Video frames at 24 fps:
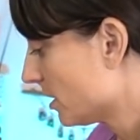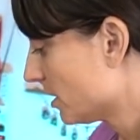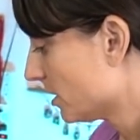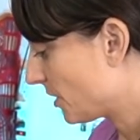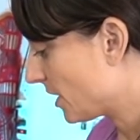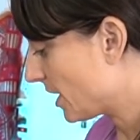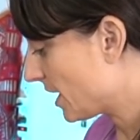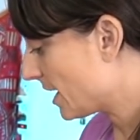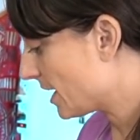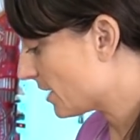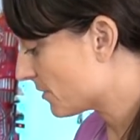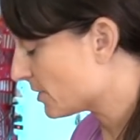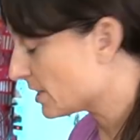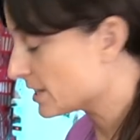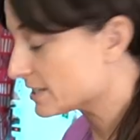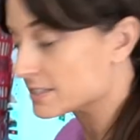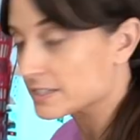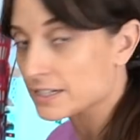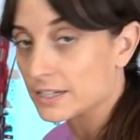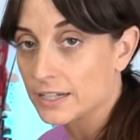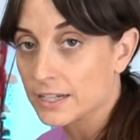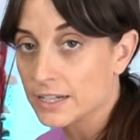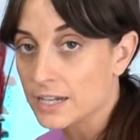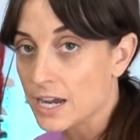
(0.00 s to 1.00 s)
the hay racks
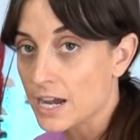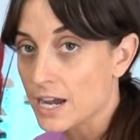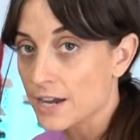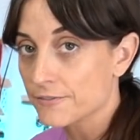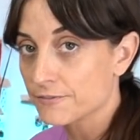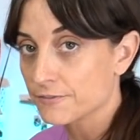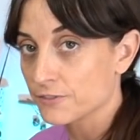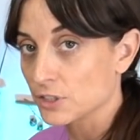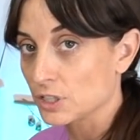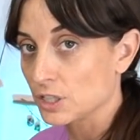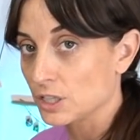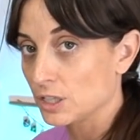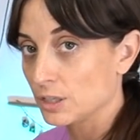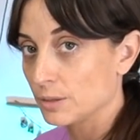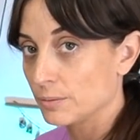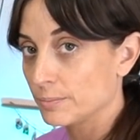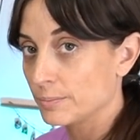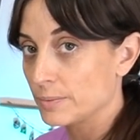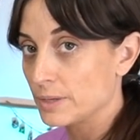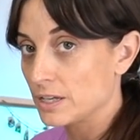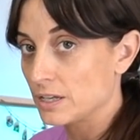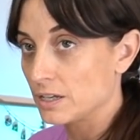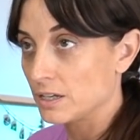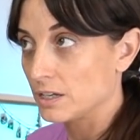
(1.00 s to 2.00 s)
that I got
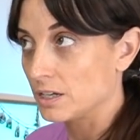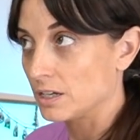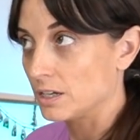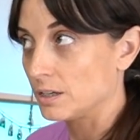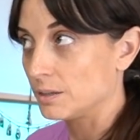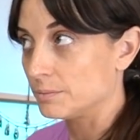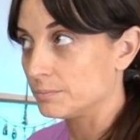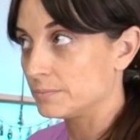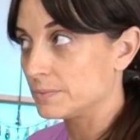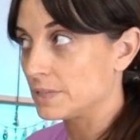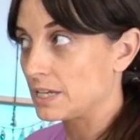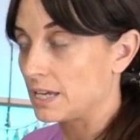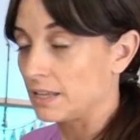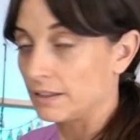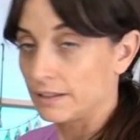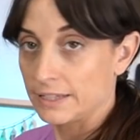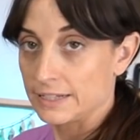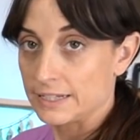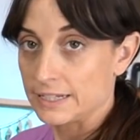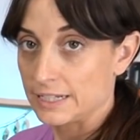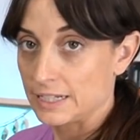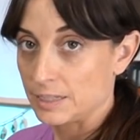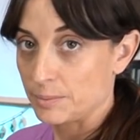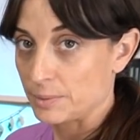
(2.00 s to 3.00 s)
from LA
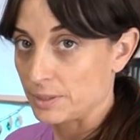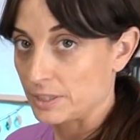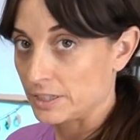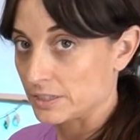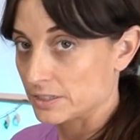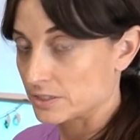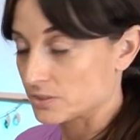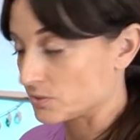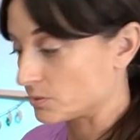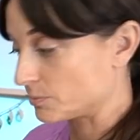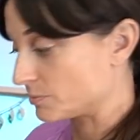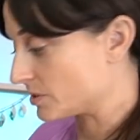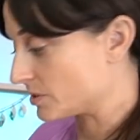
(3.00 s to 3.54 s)
Guinea Pigs from